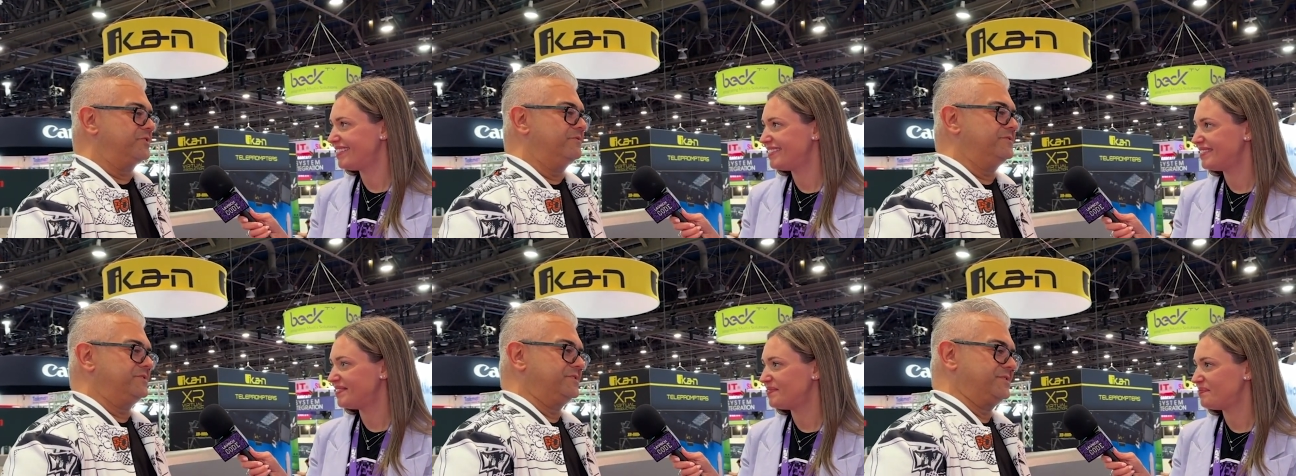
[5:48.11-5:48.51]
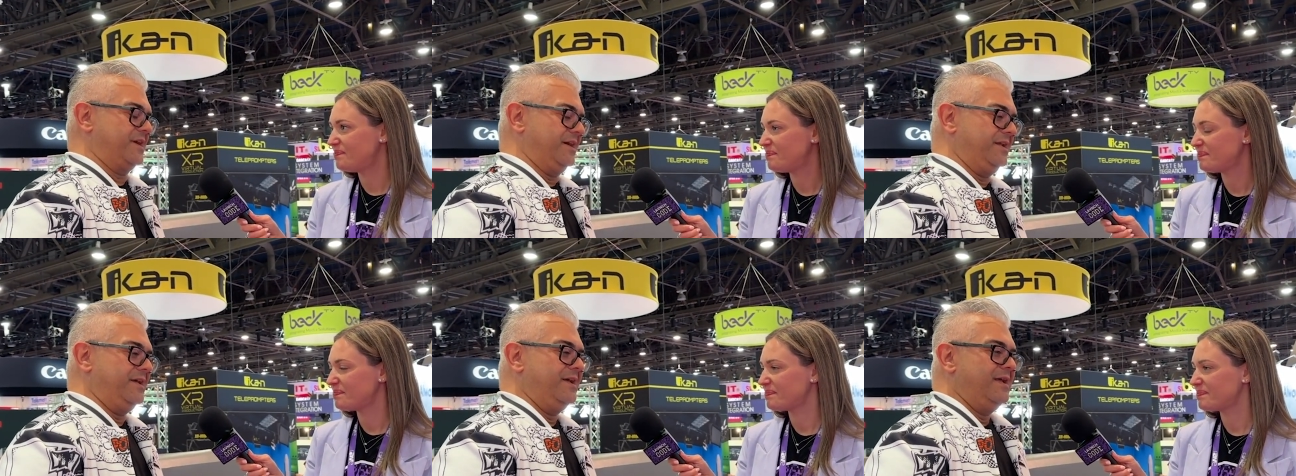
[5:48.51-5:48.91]
Speaker 1: services
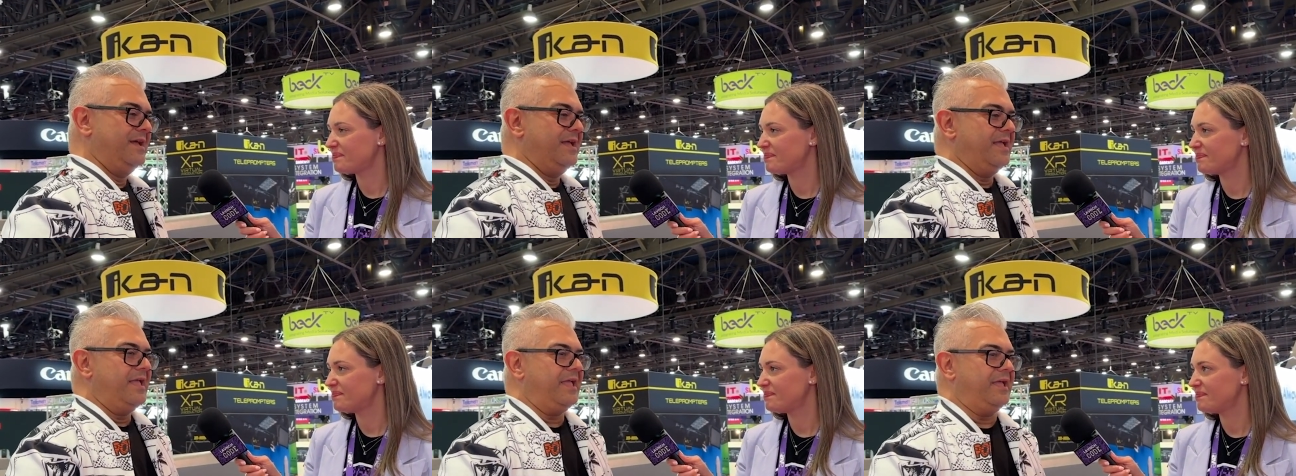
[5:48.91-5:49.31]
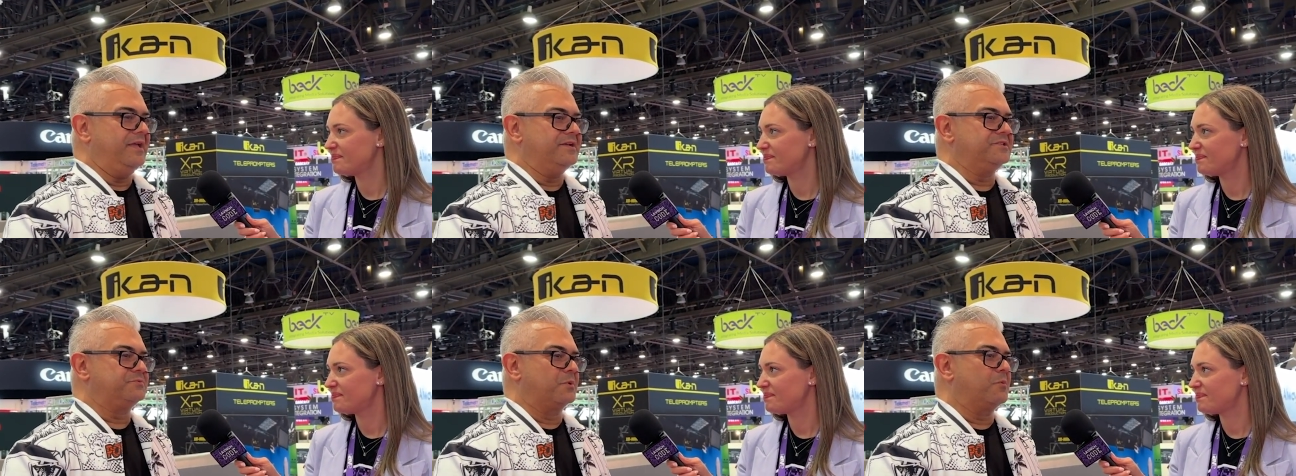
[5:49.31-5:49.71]
side,
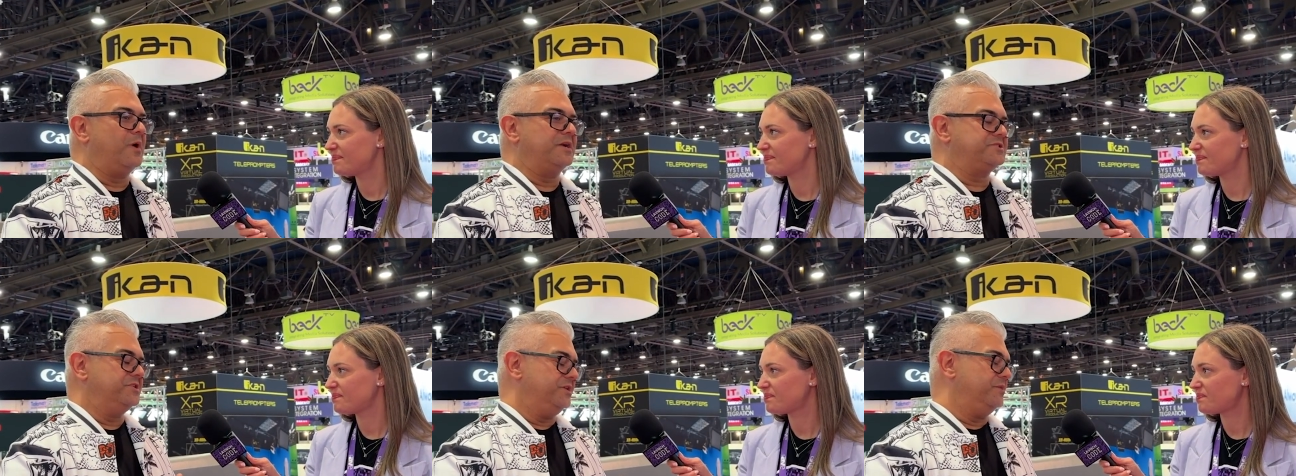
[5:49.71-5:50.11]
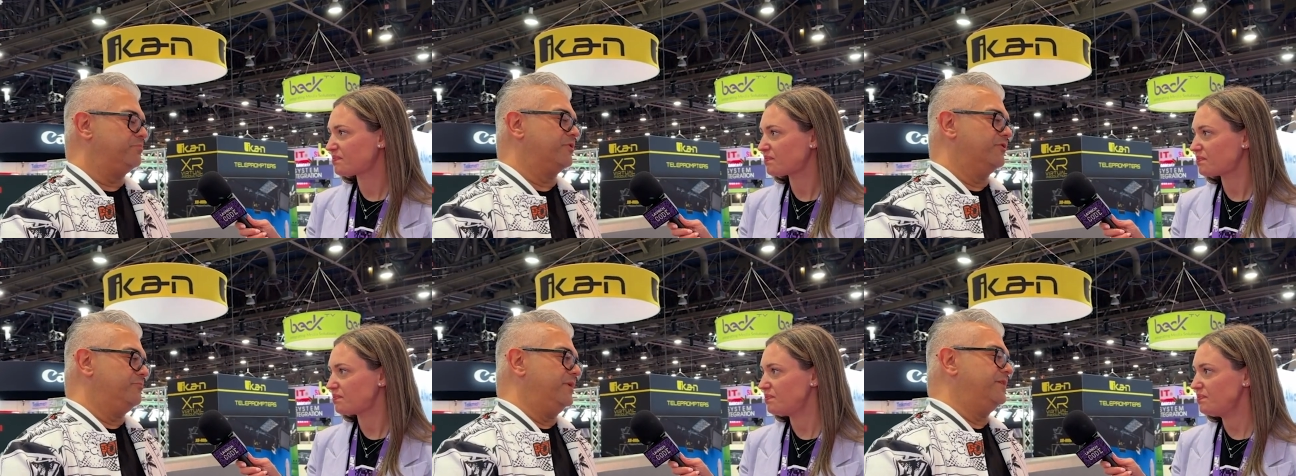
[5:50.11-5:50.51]
is we're watching the
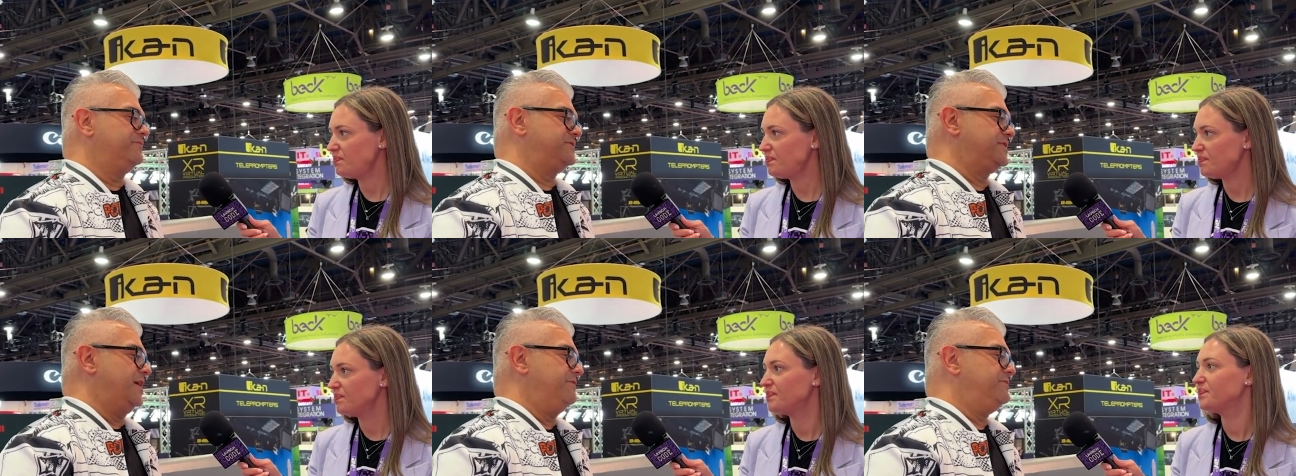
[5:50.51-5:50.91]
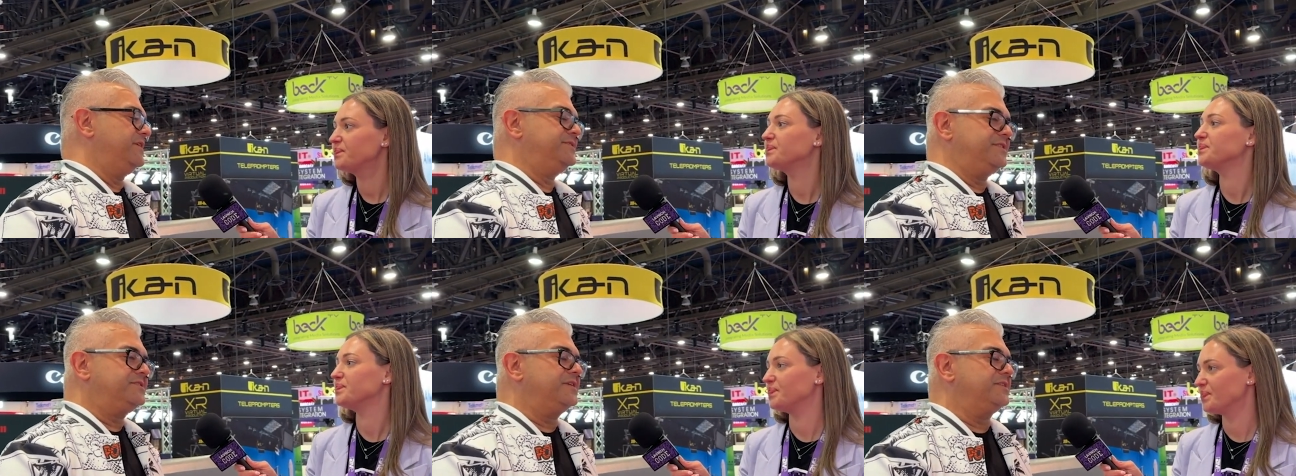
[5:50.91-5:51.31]
improvement of stuff.
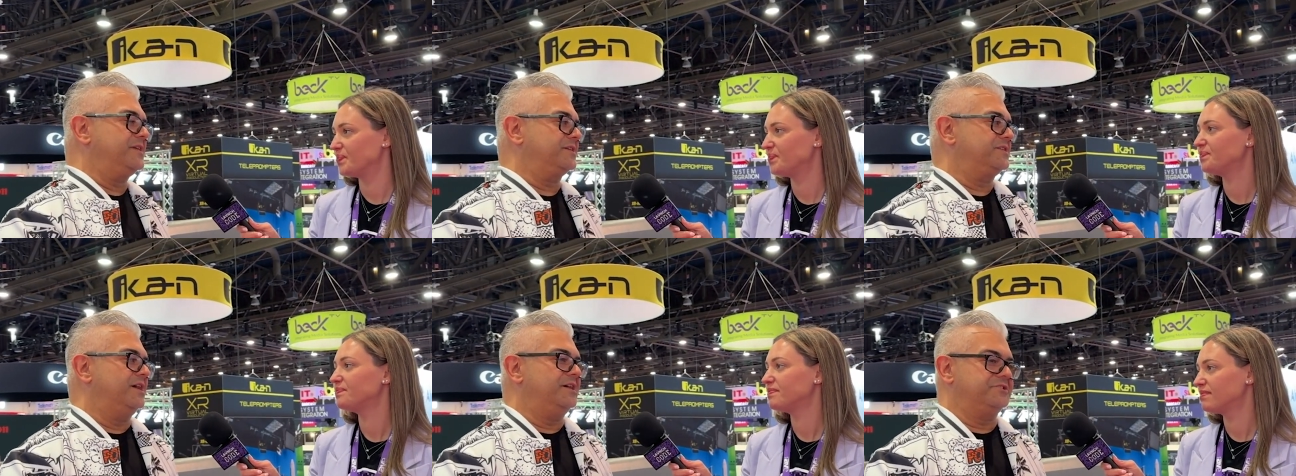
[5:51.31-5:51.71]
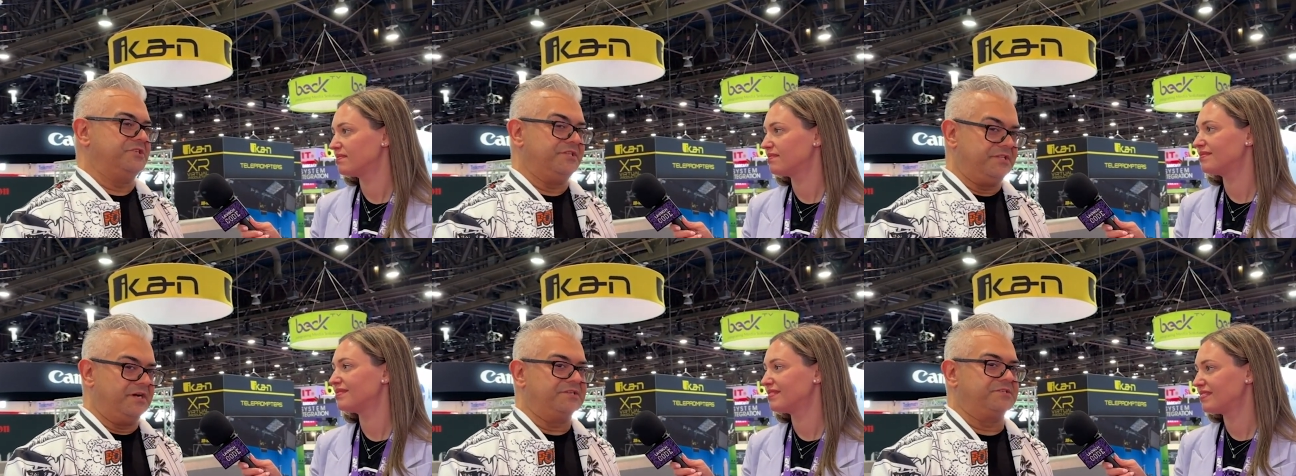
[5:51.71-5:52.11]
Existing
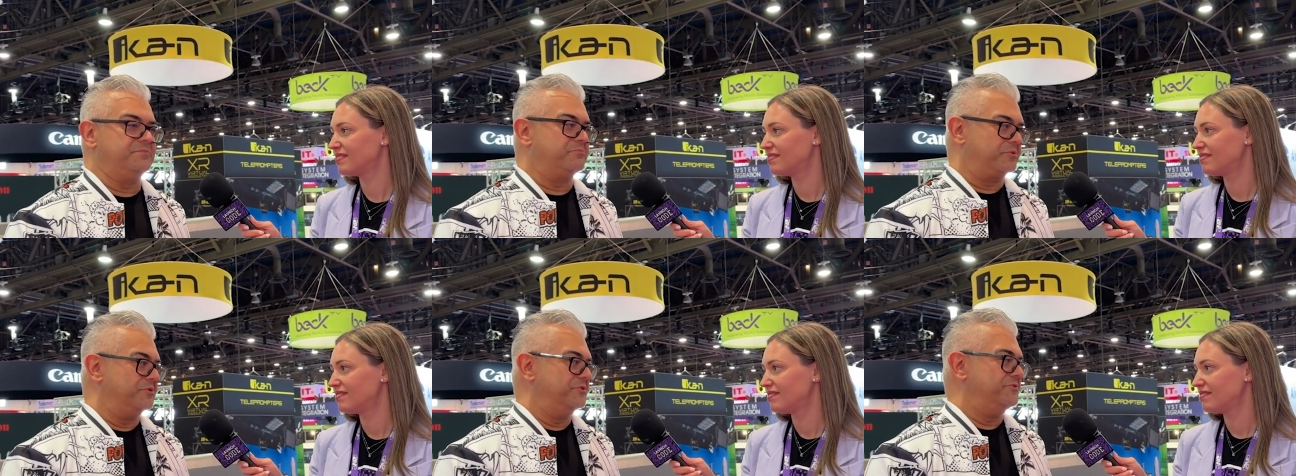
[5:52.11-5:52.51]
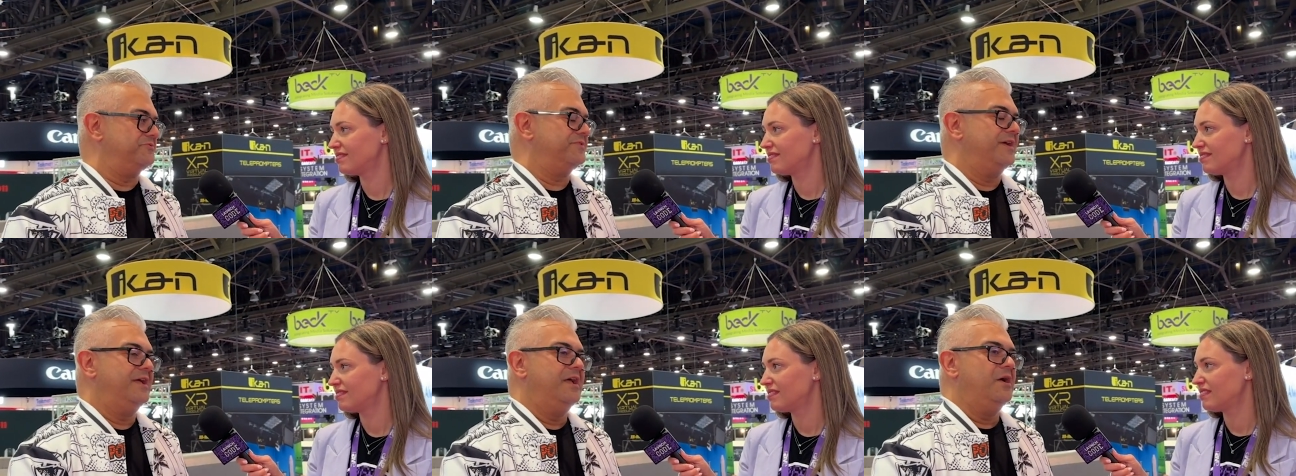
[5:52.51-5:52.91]
technology does improve.